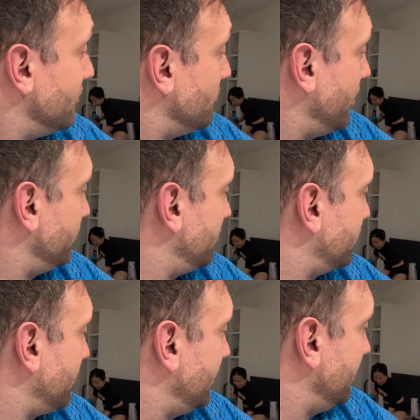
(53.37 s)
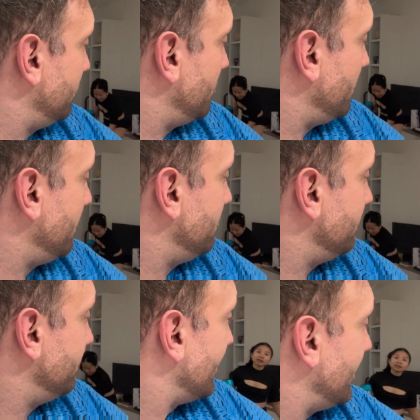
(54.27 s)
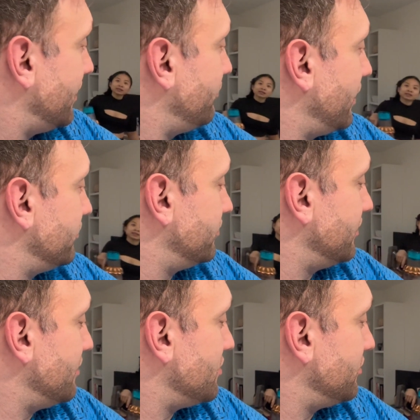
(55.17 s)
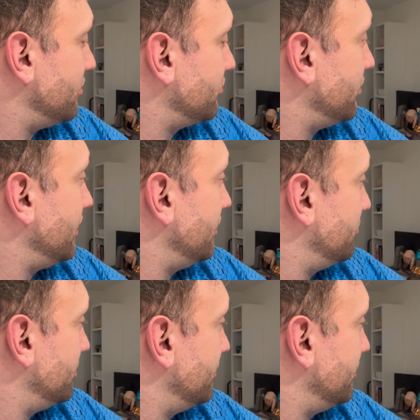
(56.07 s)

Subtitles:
Why do you wear granny underwear, babe? I never asked you. Yeah, why do you wear granny underwear?